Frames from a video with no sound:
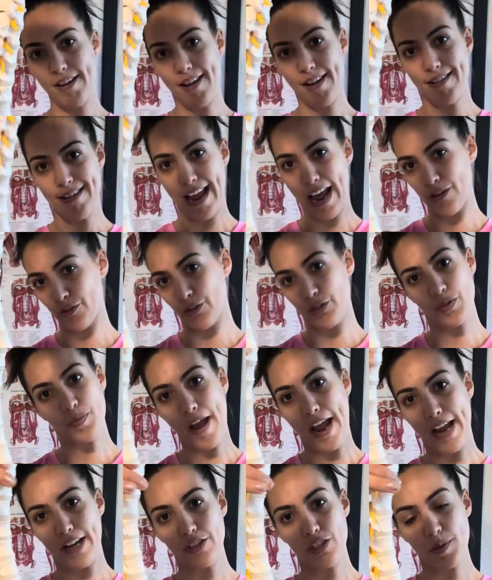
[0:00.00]
a natural
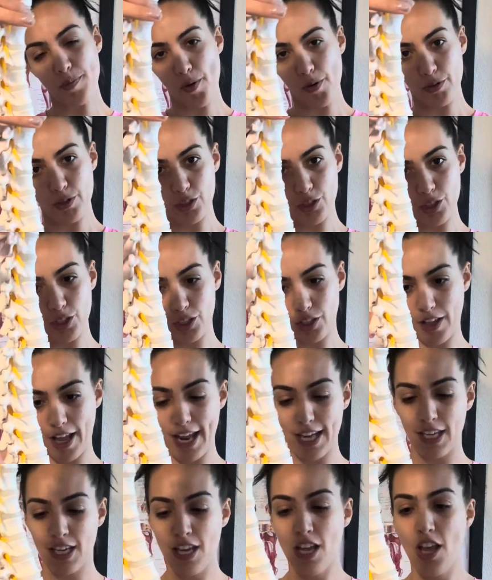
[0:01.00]
spine is supposed to look like.